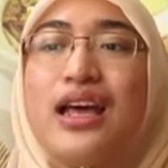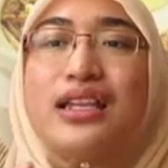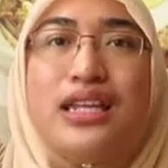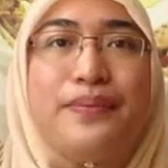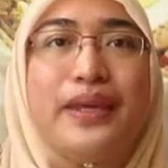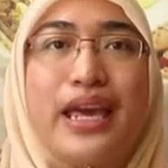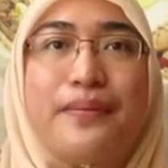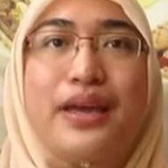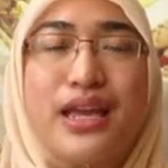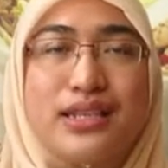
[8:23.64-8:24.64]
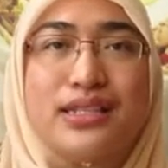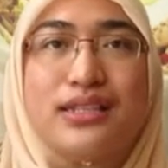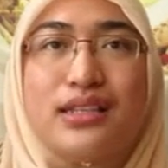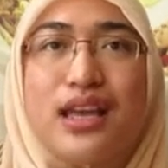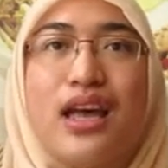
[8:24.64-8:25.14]
DBMS.
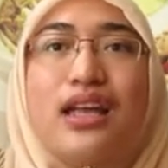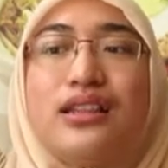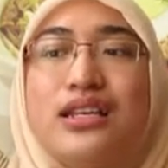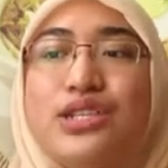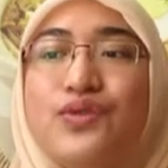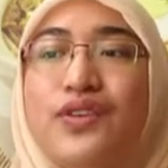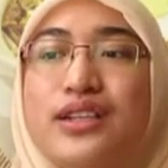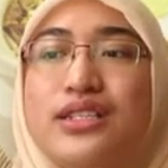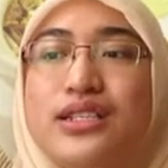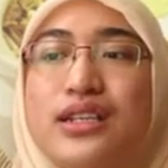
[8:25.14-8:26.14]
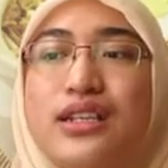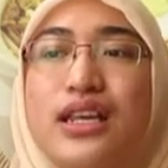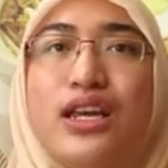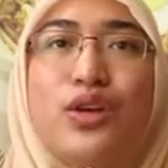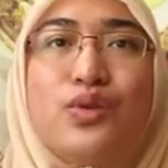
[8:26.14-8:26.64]
This function
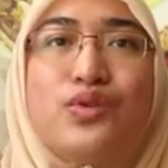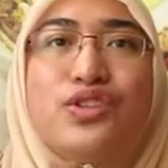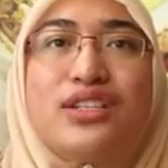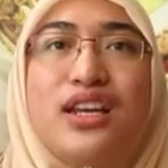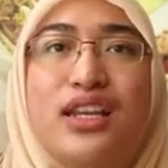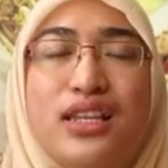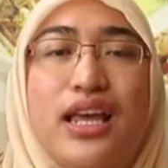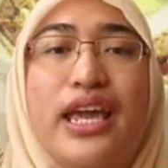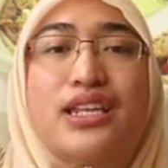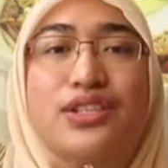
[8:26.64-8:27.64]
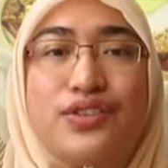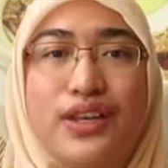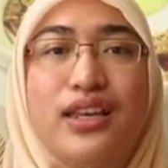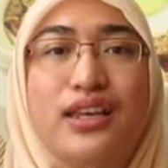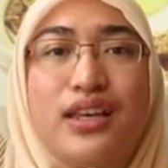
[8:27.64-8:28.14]
includes data
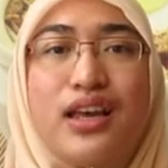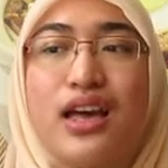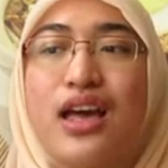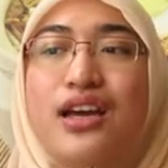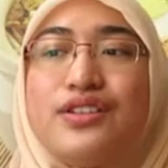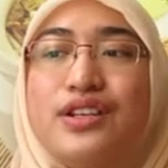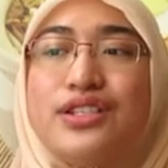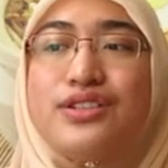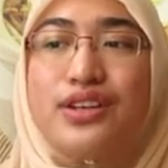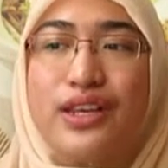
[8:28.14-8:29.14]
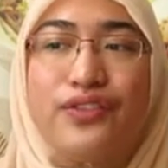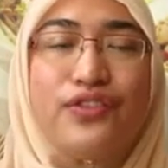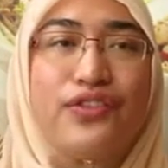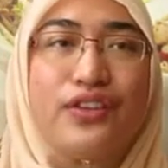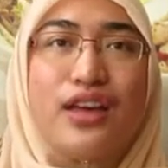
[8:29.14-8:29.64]
entry, retrieve,
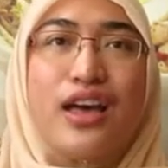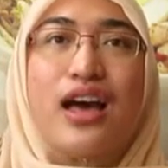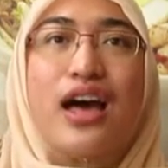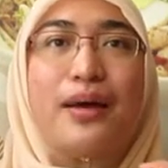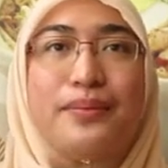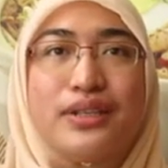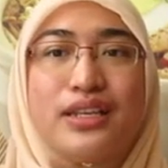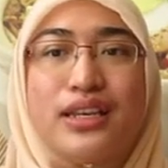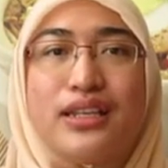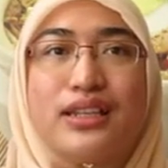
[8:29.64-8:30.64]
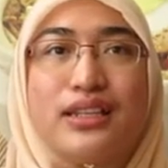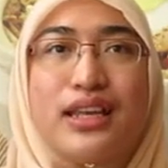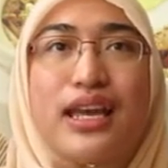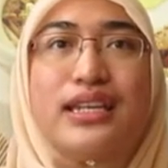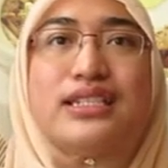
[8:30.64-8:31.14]
update,
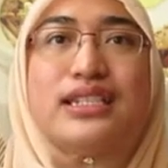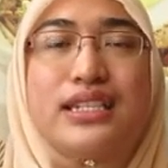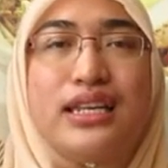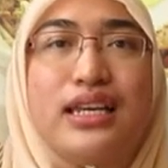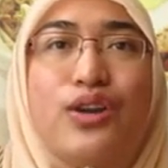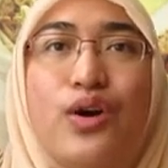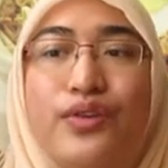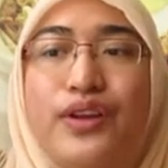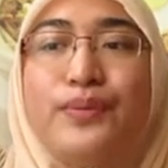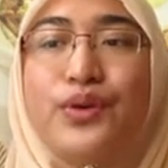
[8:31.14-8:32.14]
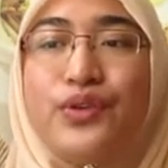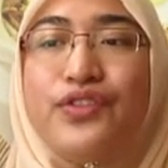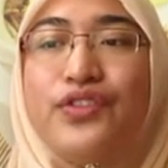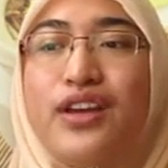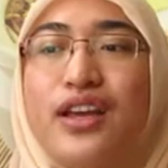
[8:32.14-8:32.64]
and delete or remove.
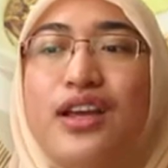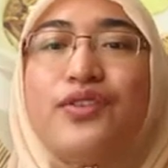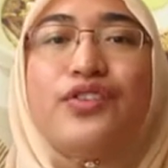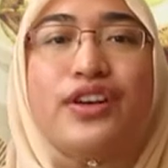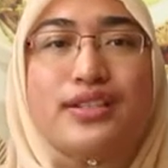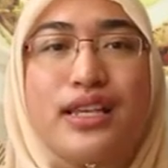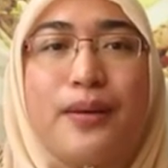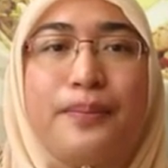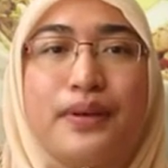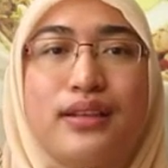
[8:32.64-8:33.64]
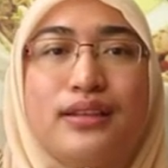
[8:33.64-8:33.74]
For example,